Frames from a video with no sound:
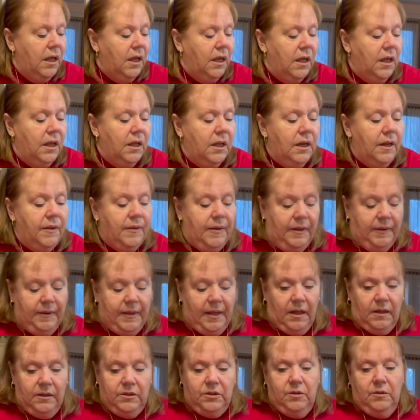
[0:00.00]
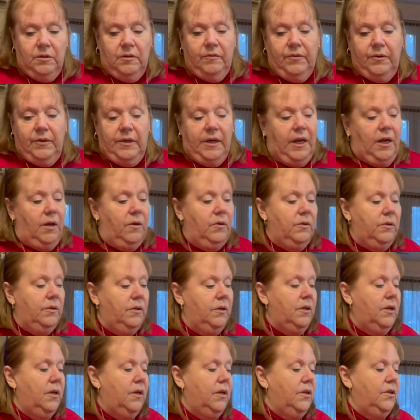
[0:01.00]
And I think that'll do it for now.
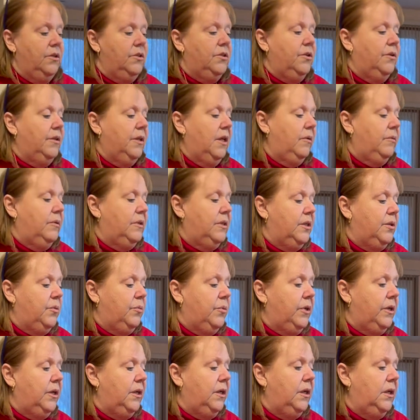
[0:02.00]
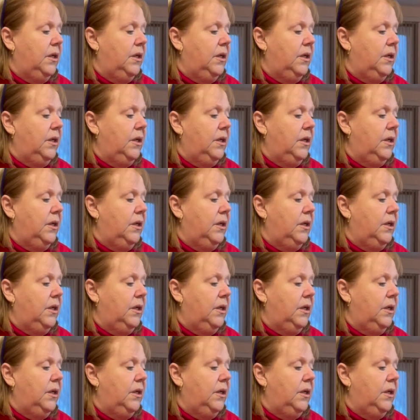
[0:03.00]
So that was 3